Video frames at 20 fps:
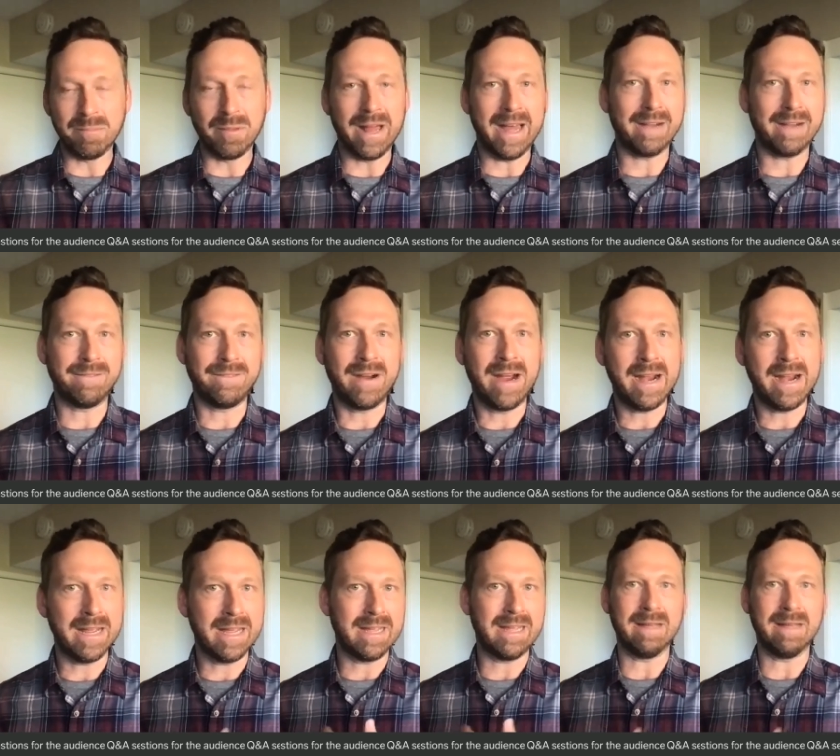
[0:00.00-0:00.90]
Black
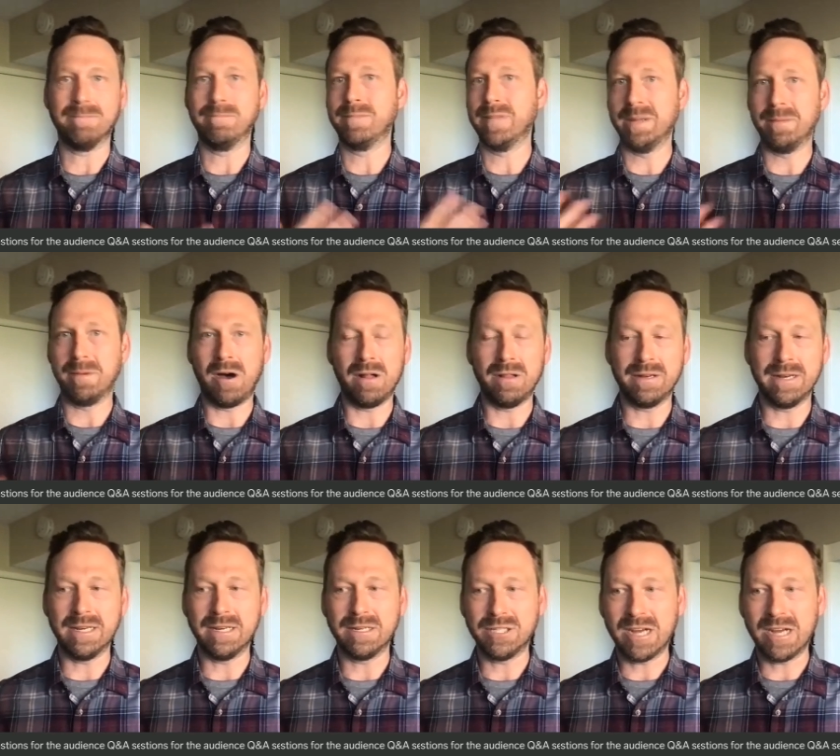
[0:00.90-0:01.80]
Friday, the
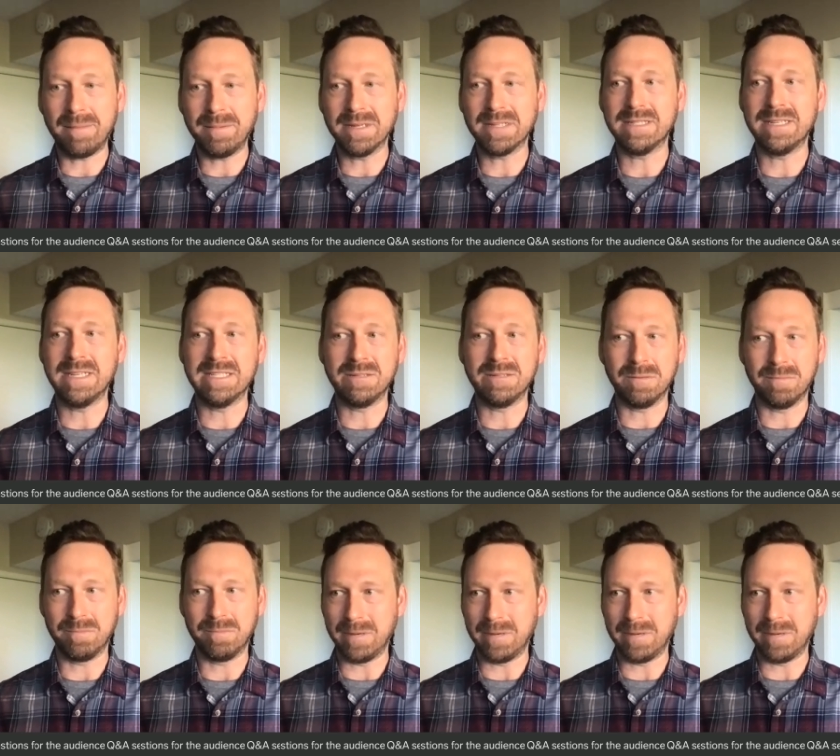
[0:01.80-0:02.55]
holiday shopping season when